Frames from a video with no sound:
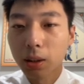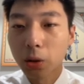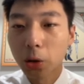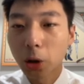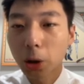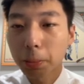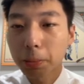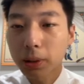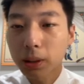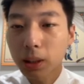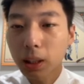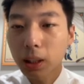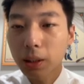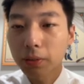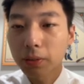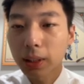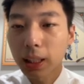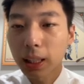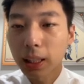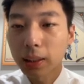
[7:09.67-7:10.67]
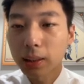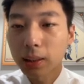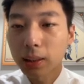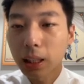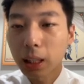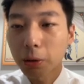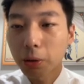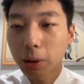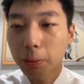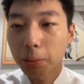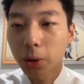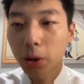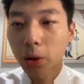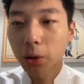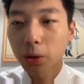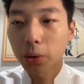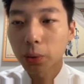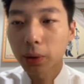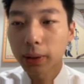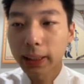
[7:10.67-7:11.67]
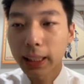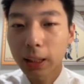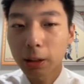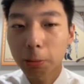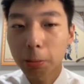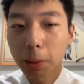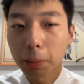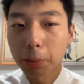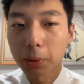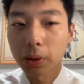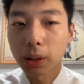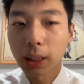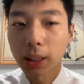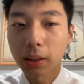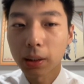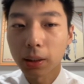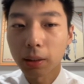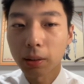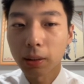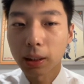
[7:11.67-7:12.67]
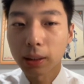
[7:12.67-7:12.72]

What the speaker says: We observe that our approach without permutation